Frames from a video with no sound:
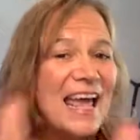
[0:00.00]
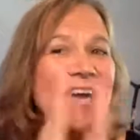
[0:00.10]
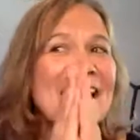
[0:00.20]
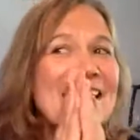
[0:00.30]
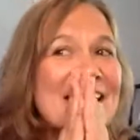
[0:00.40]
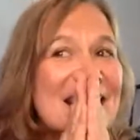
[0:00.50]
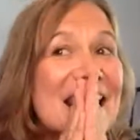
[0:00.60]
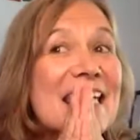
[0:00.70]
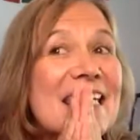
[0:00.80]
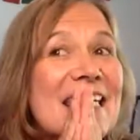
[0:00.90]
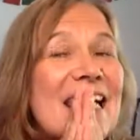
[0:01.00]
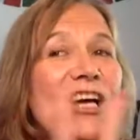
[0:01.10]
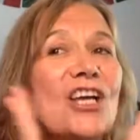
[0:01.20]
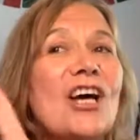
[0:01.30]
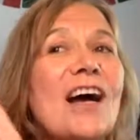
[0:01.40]
and they
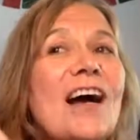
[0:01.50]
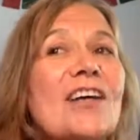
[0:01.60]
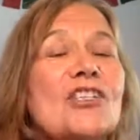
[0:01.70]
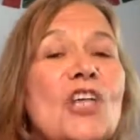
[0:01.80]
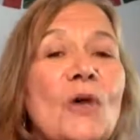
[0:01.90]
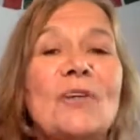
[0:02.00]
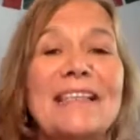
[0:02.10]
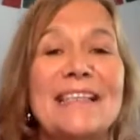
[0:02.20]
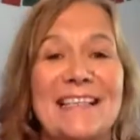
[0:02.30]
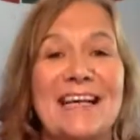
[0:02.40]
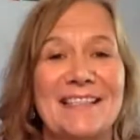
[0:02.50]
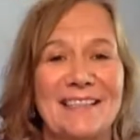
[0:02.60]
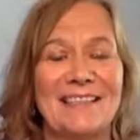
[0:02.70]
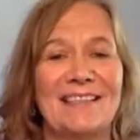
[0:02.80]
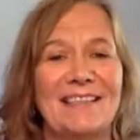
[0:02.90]
totally
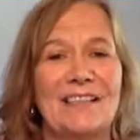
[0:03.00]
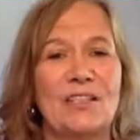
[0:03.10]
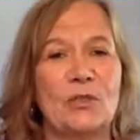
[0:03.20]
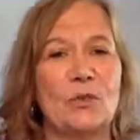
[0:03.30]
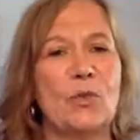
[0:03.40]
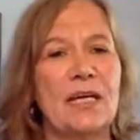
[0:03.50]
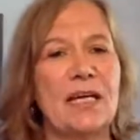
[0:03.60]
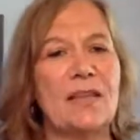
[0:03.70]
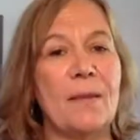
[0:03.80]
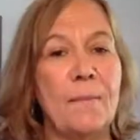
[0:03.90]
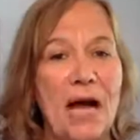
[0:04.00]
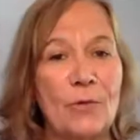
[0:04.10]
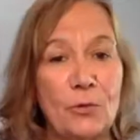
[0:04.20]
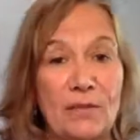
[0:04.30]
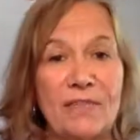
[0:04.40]
attest to the
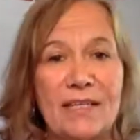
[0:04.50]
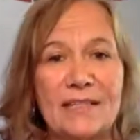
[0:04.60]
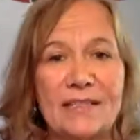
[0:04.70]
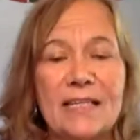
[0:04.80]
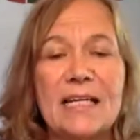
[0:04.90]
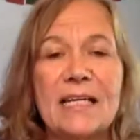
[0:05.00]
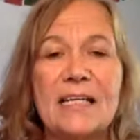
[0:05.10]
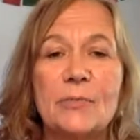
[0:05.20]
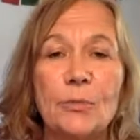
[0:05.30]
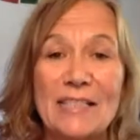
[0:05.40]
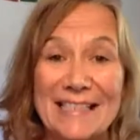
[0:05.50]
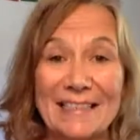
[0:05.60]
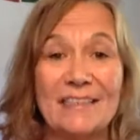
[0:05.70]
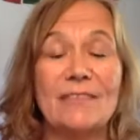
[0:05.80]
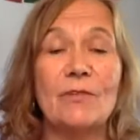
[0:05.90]
power of this is
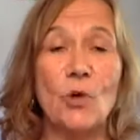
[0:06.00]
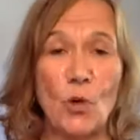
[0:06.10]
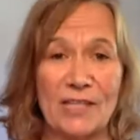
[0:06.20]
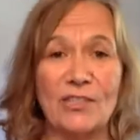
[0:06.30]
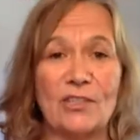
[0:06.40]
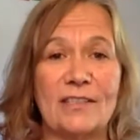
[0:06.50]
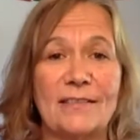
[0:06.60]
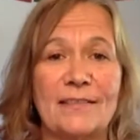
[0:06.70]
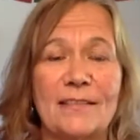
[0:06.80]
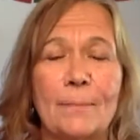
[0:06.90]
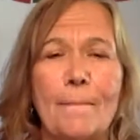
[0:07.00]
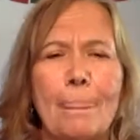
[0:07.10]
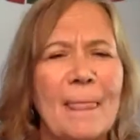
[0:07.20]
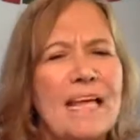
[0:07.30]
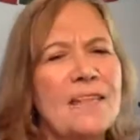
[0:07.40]
predictive questions.
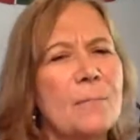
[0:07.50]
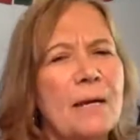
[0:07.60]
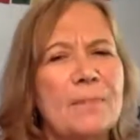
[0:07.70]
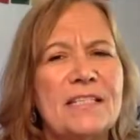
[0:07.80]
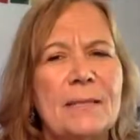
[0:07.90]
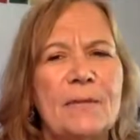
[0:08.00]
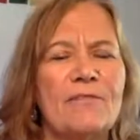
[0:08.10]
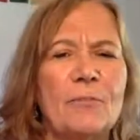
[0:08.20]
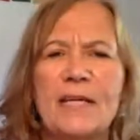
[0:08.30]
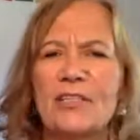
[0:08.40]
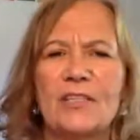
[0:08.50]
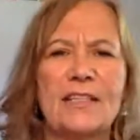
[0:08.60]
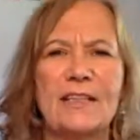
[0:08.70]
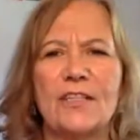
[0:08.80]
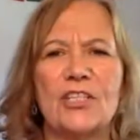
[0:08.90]
There might be some
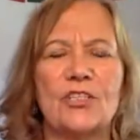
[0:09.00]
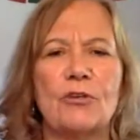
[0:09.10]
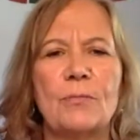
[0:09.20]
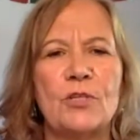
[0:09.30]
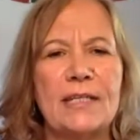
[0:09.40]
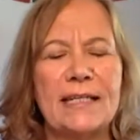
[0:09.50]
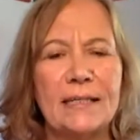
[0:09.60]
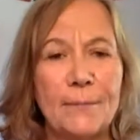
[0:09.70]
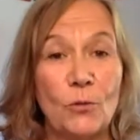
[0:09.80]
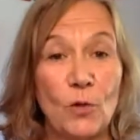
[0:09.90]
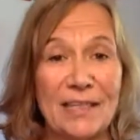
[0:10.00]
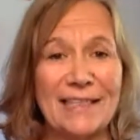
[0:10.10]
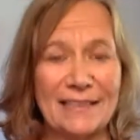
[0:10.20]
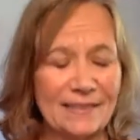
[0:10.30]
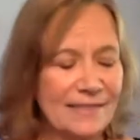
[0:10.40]
information in the description here, but what it
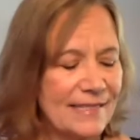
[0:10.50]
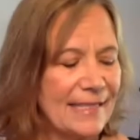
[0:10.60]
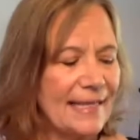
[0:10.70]
is.